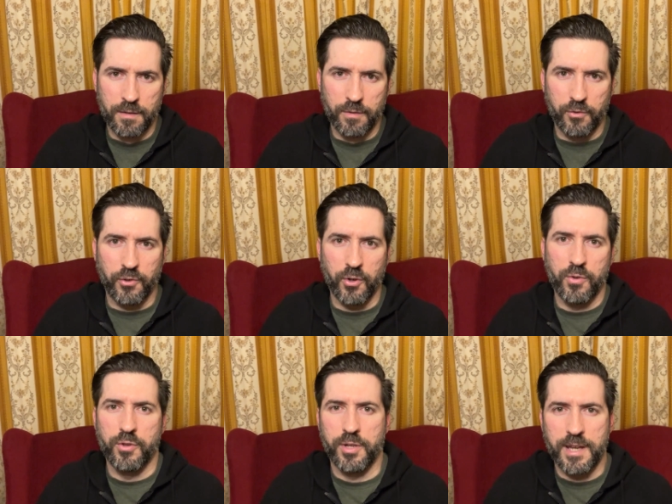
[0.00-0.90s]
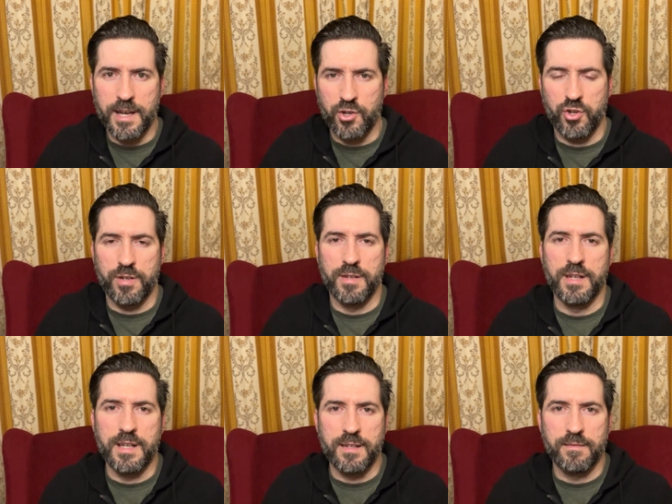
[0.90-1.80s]
So the connection
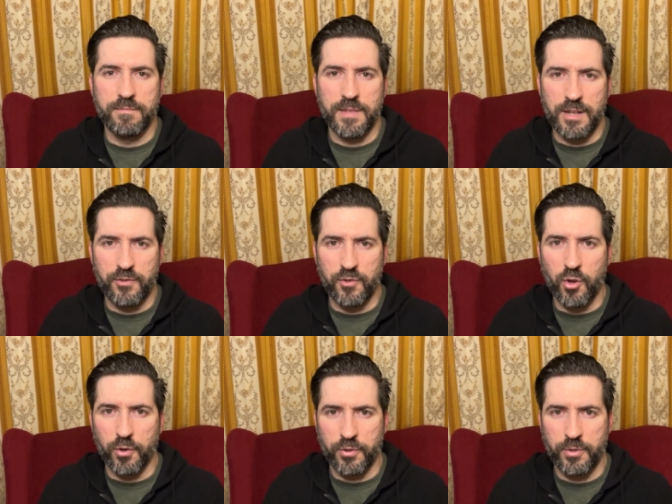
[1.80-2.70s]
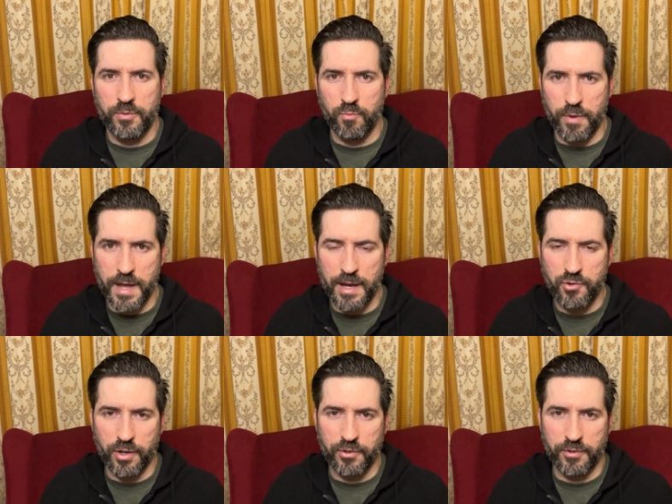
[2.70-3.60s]
is not without
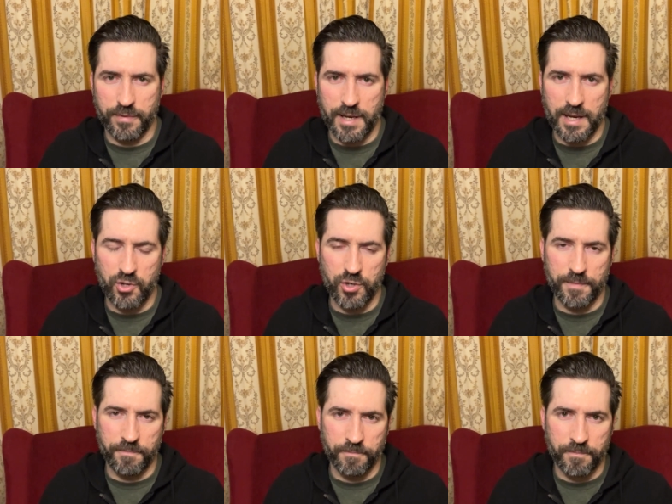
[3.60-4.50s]
justification.